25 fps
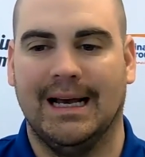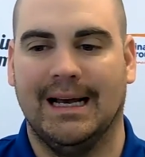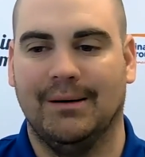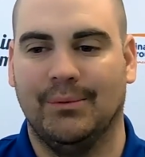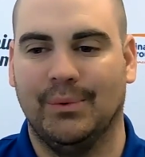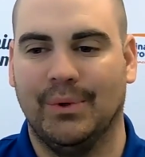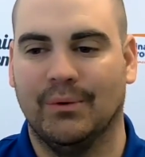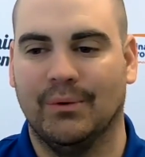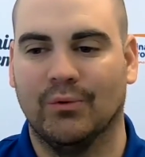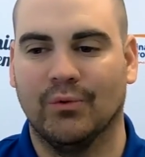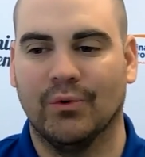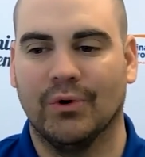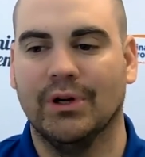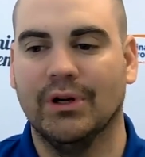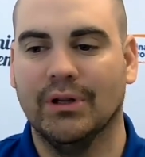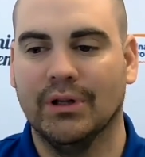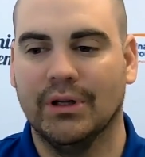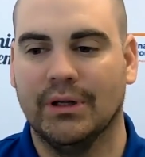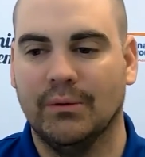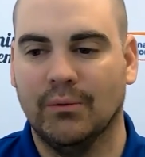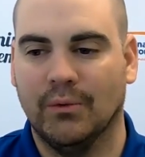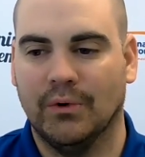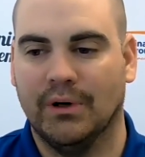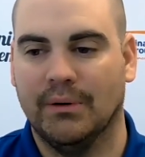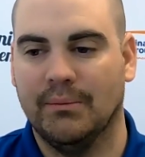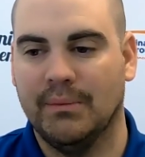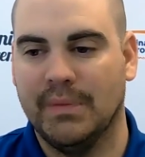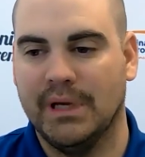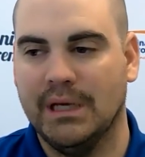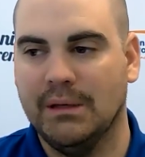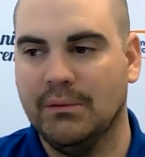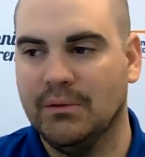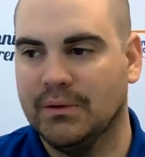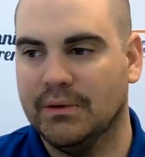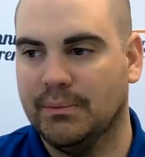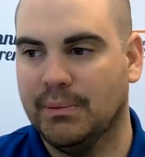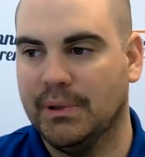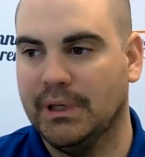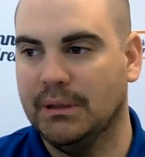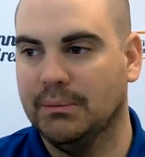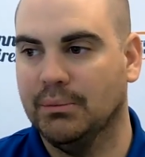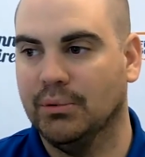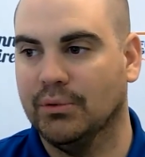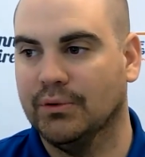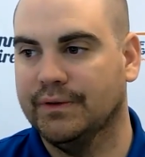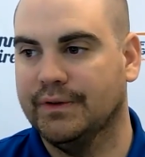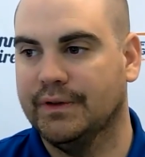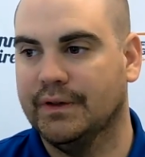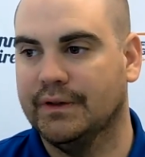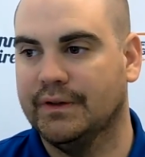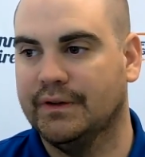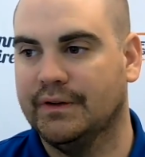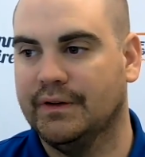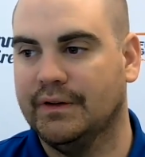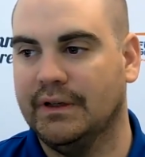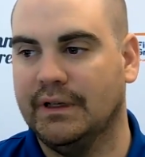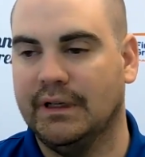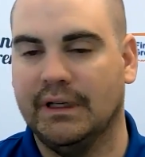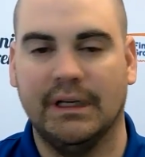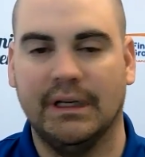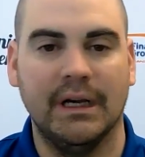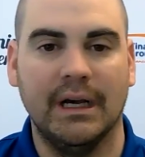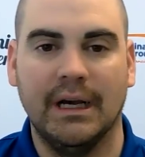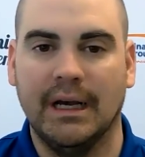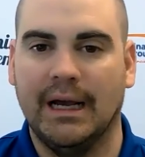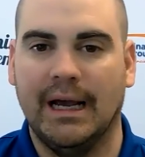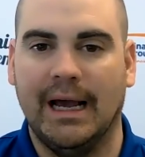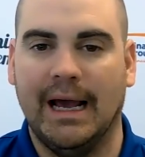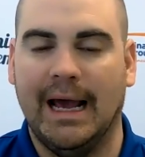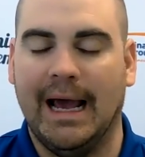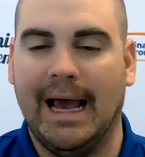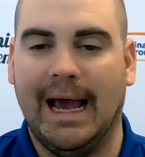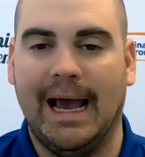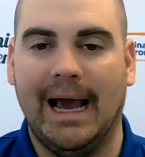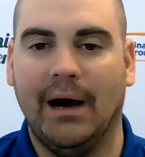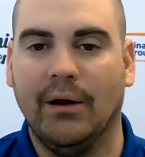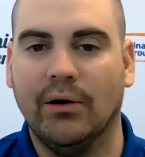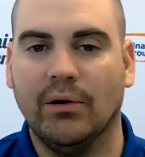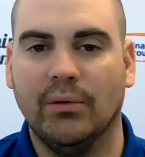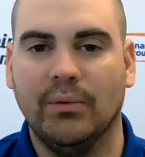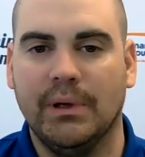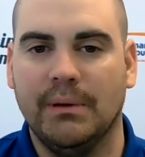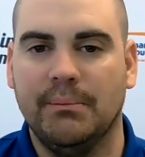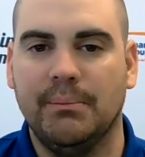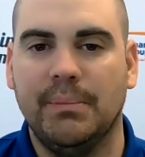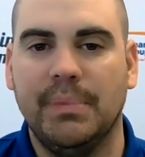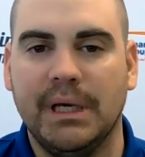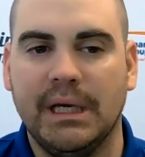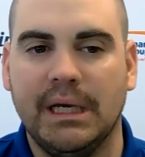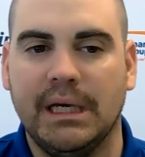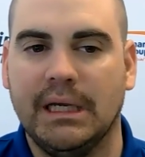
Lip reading: We really want to meet with people to see how do we